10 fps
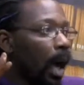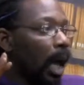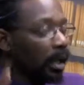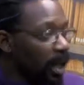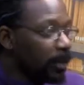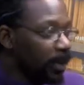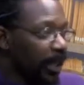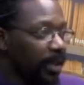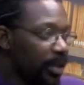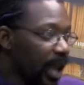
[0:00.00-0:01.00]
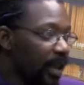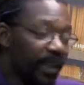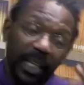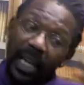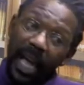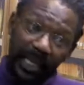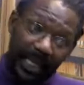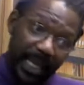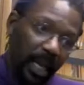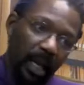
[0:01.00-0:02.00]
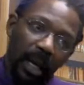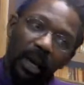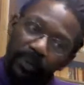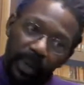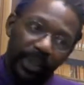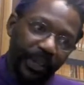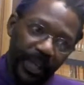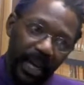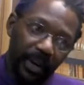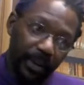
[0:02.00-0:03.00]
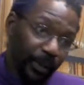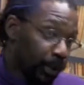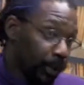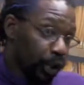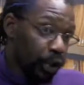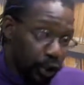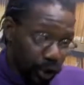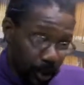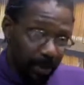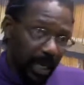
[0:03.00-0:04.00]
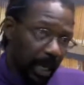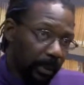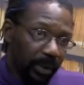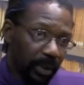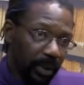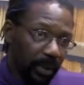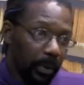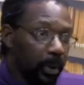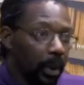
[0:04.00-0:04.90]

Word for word: a lot of players have an idea of what their characters should be able to do